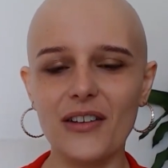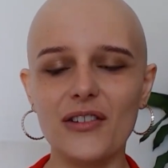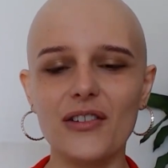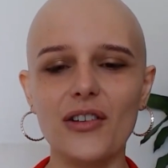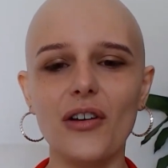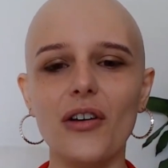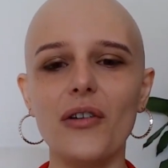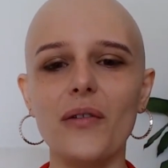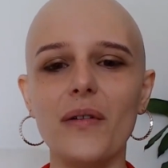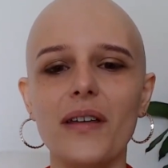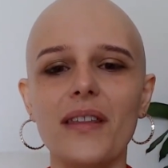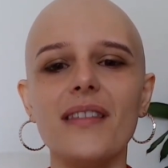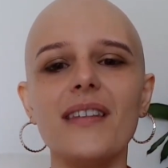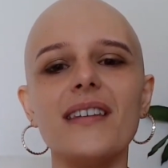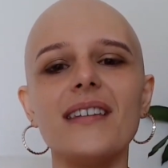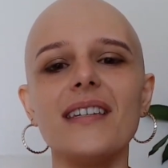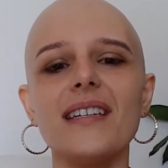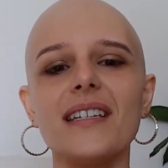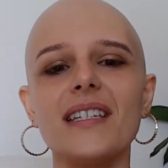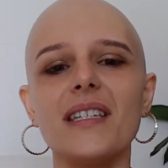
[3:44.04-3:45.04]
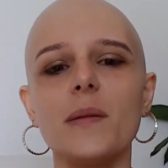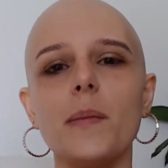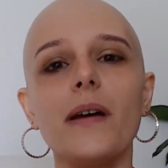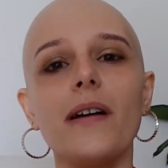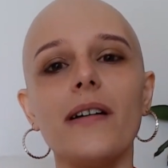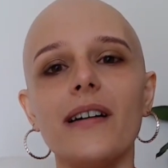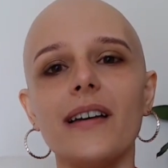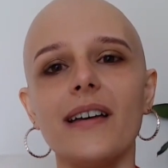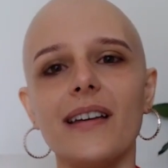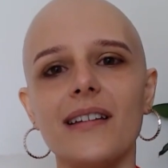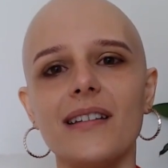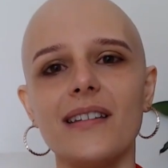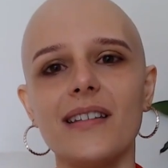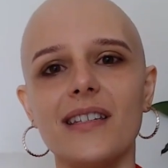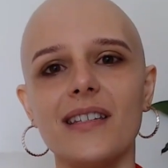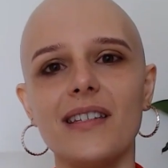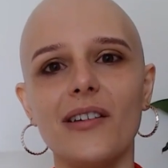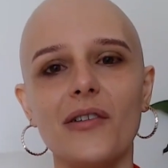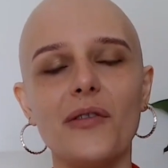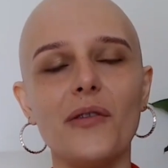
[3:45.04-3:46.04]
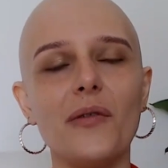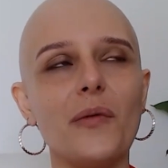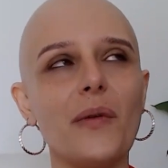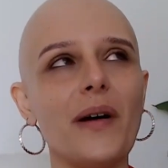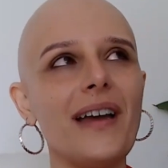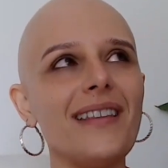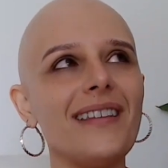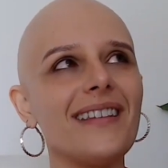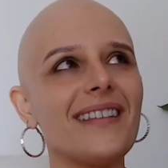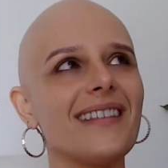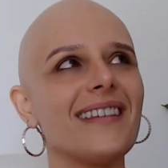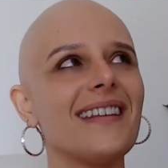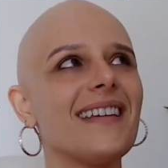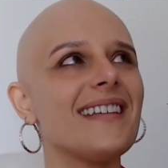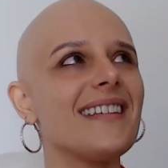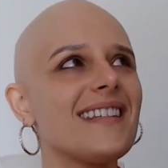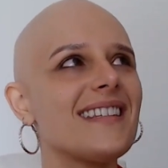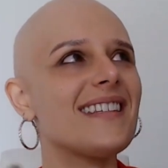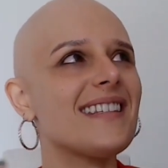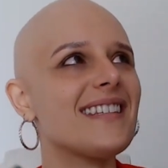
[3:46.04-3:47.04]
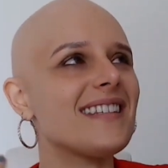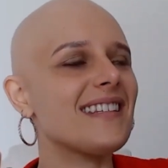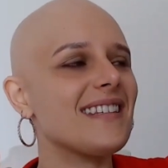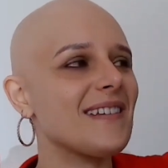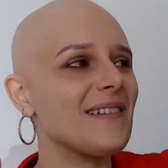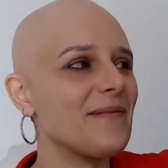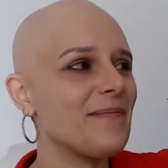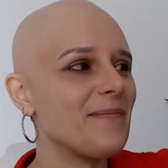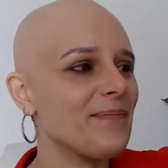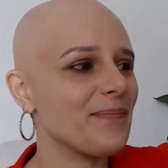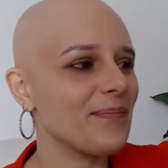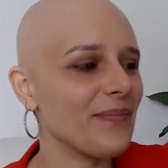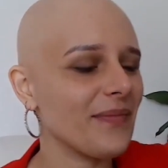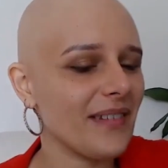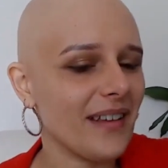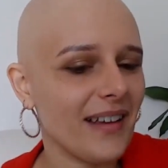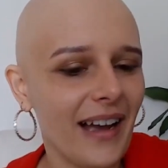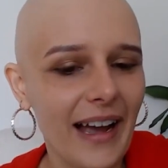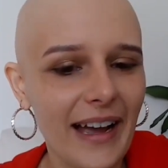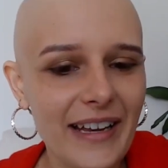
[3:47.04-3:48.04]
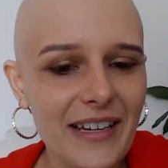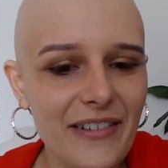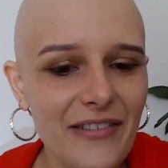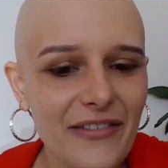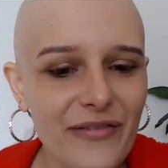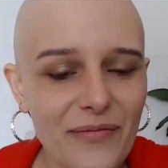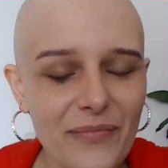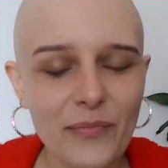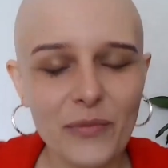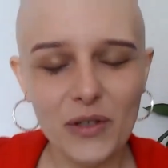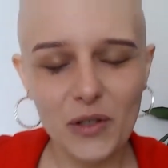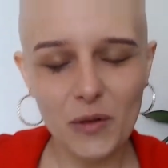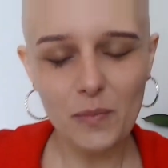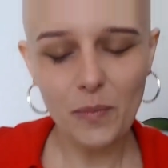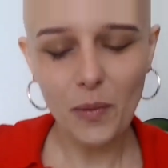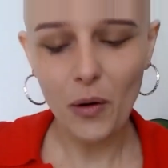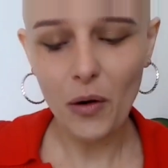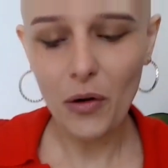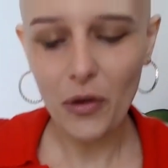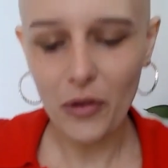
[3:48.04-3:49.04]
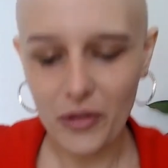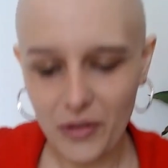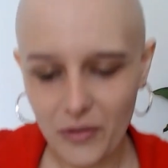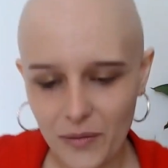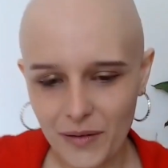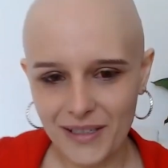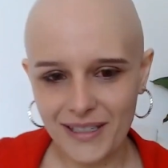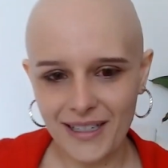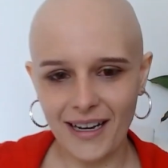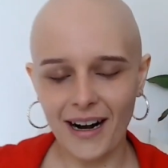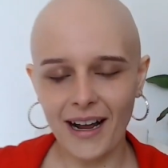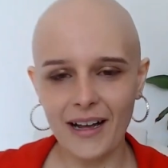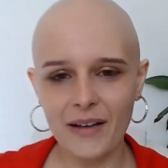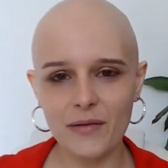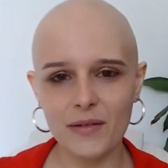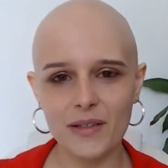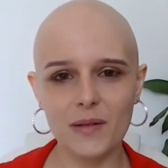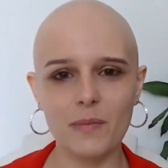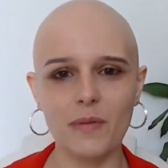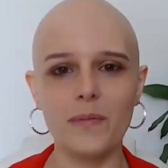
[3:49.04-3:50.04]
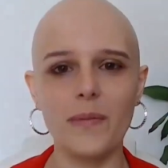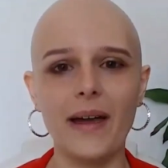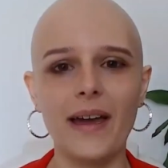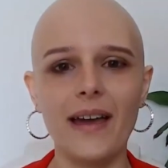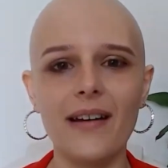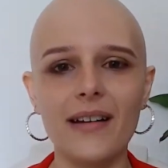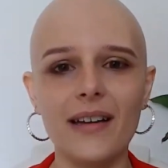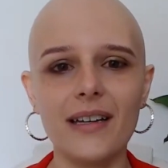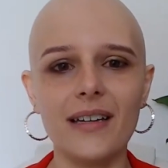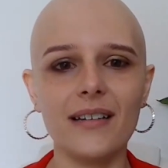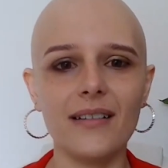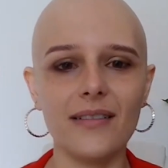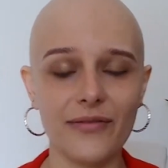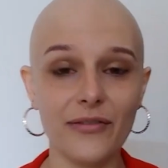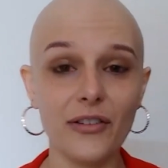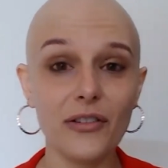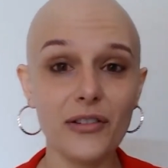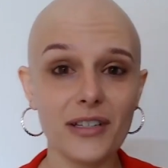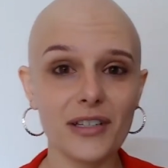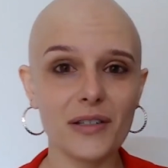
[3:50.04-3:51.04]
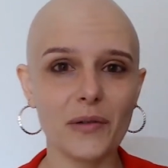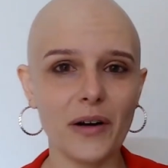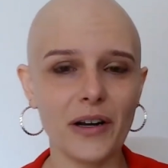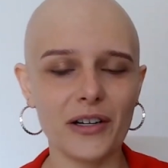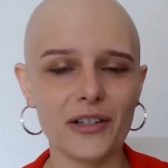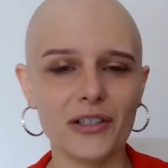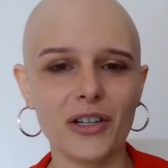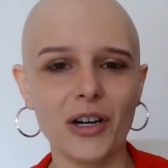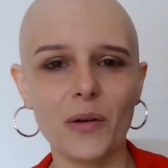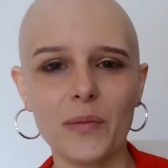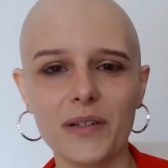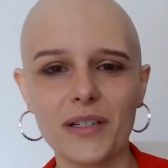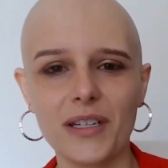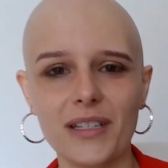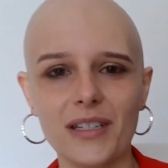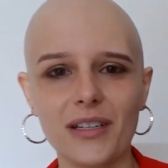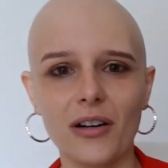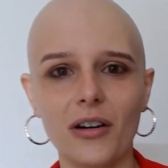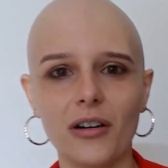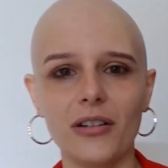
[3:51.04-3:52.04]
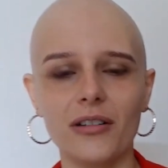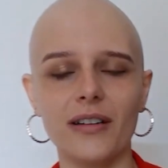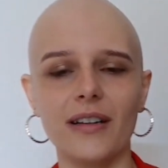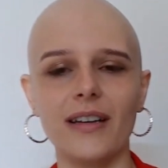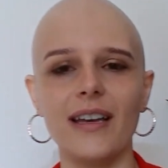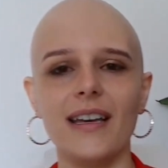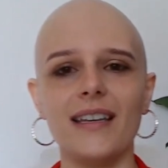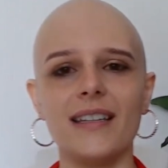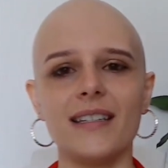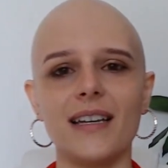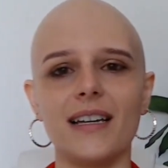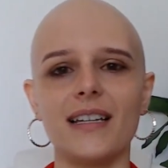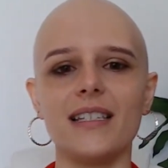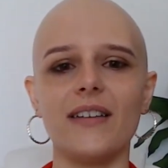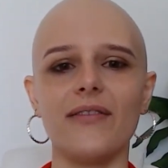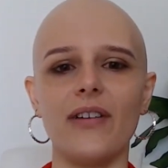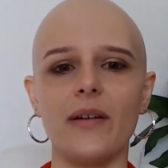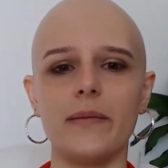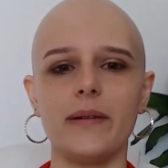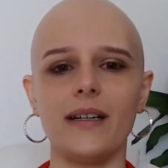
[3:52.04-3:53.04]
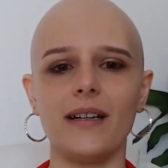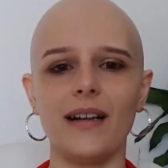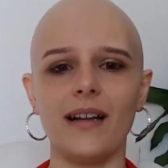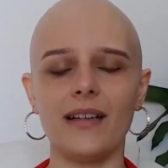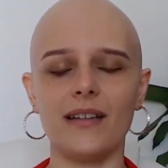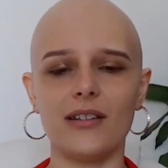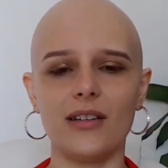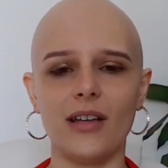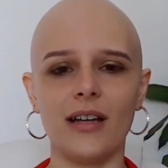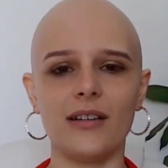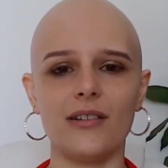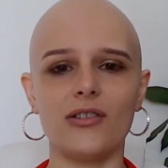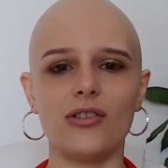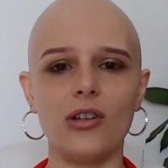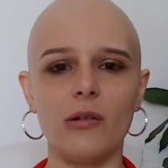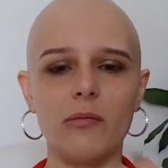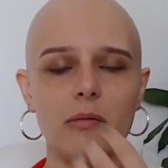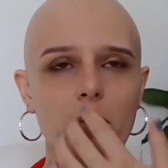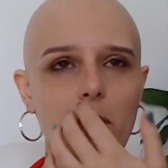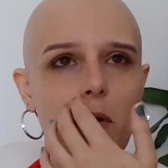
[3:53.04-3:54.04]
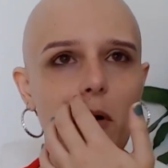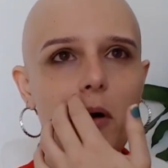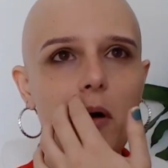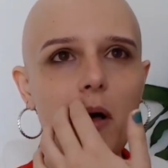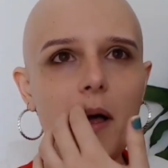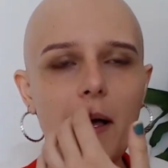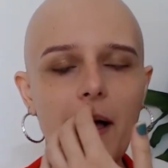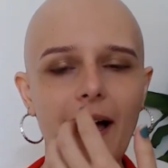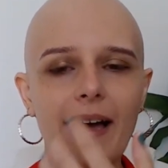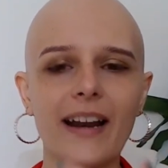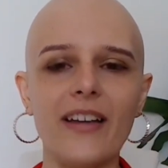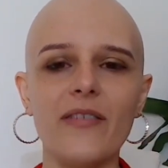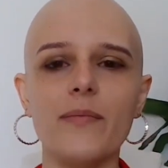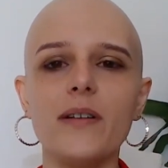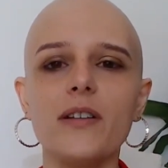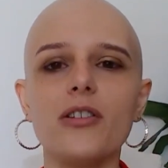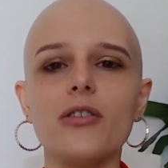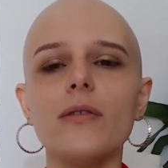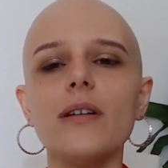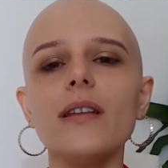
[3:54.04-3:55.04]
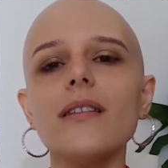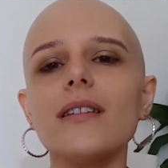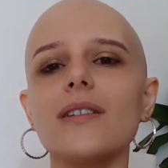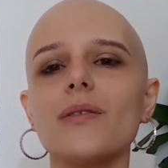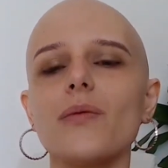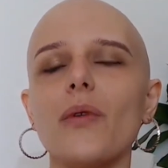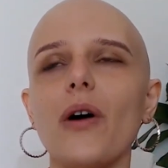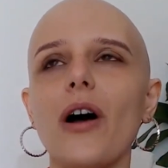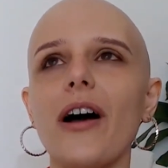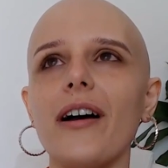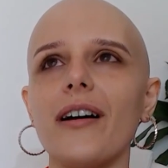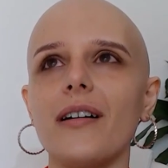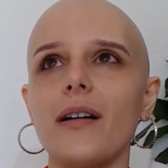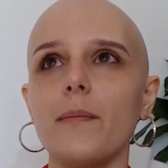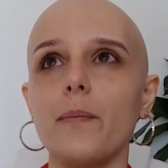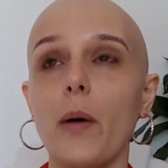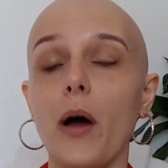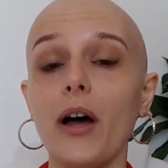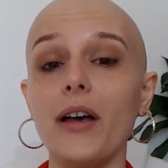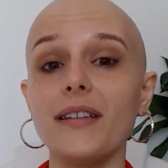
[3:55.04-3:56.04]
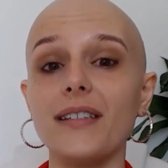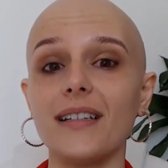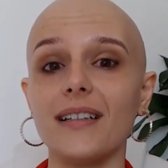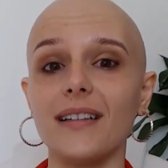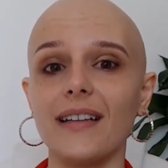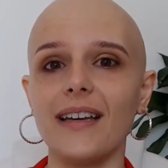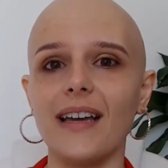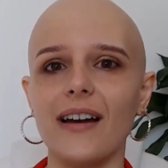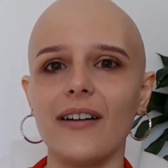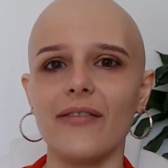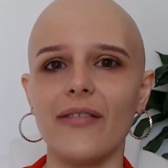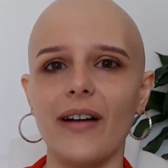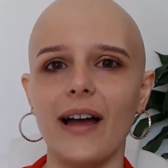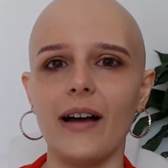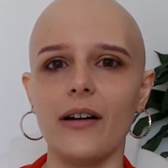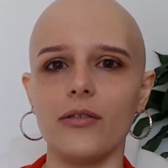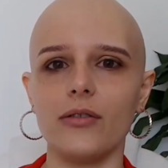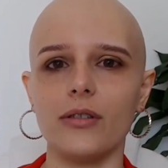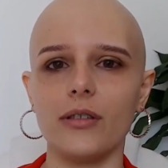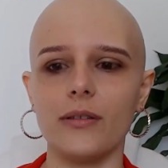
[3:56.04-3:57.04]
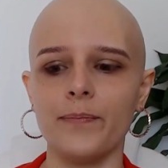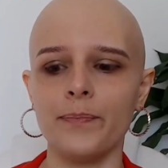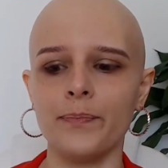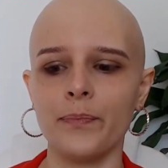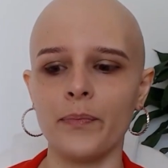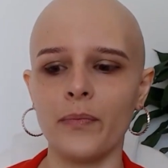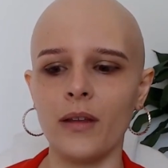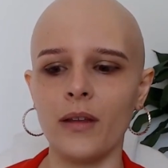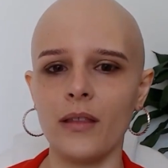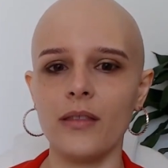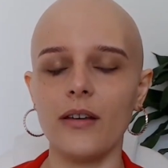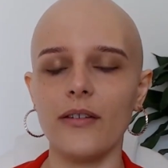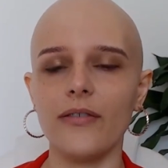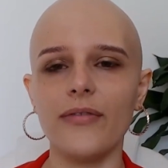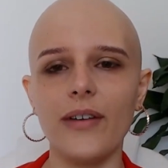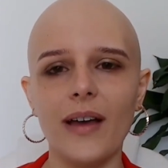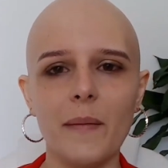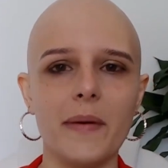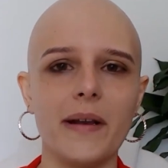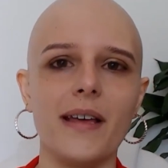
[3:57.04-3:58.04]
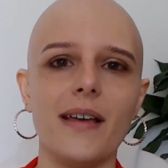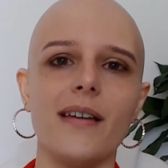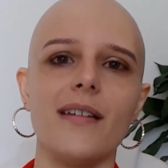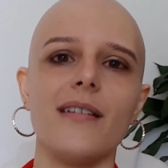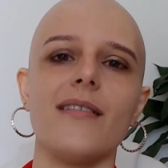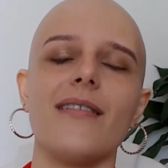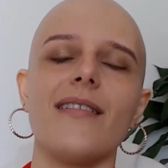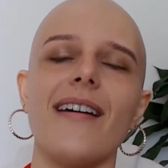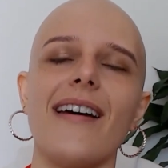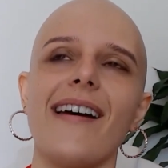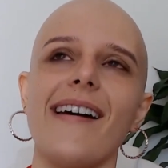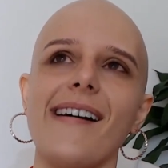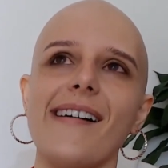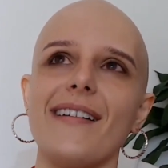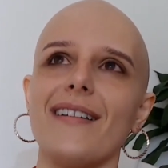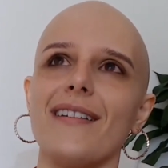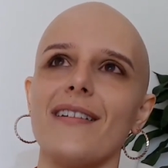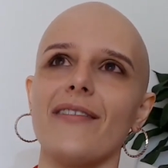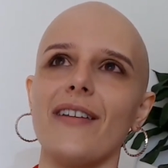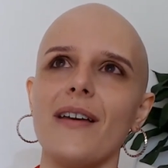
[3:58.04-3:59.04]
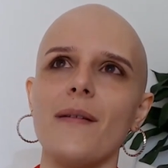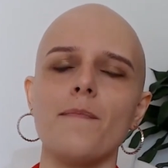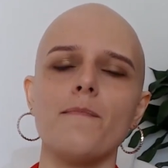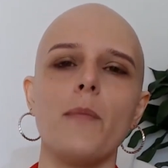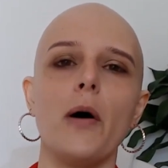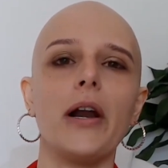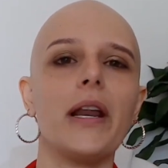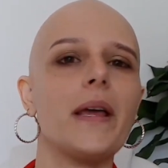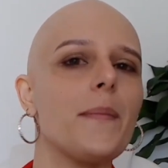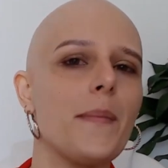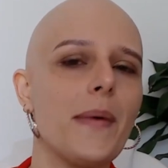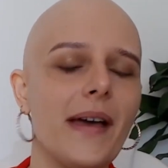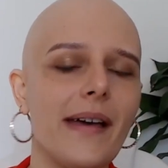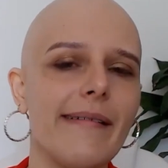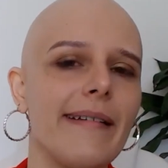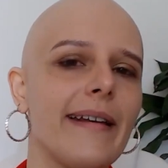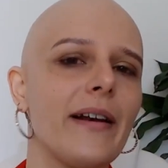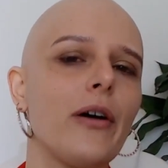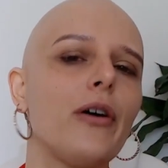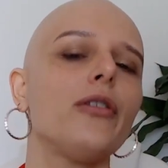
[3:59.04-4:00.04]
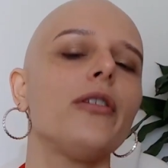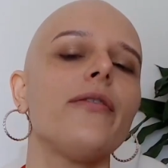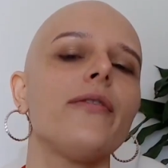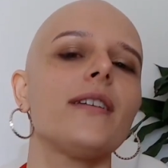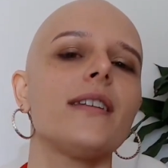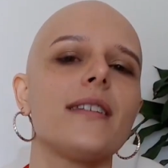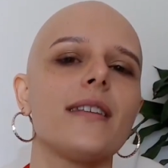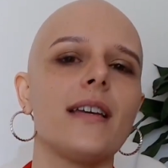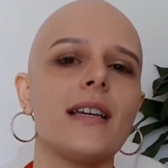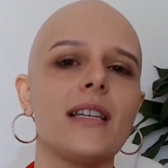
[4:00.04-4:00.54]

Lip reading: So this experience, so the way that this kind of was born was that I was preparing for this workshop, which is called Sexy, Feminine, and Unstoppable. And I've been doing this work personally around the feminine and embodiment and all of these